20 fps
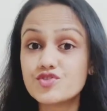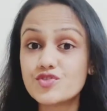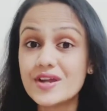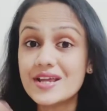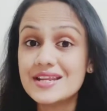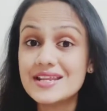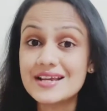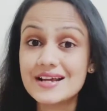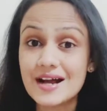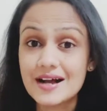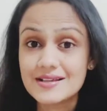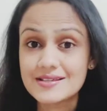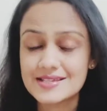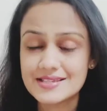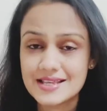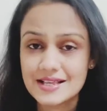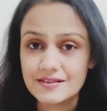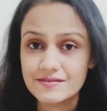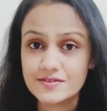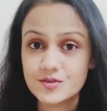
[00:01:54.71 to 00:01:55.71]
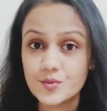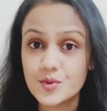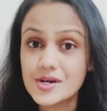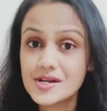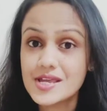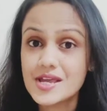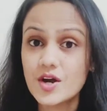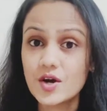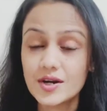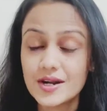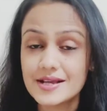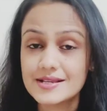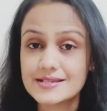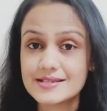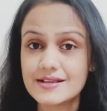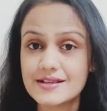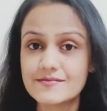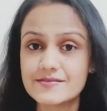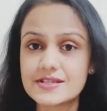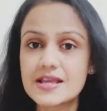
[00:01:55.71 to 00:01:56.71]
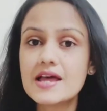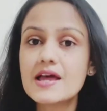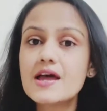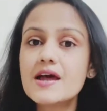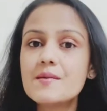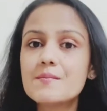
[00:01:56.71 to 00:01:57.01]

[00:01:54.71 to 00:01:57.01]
training ourselves, working on ourselves.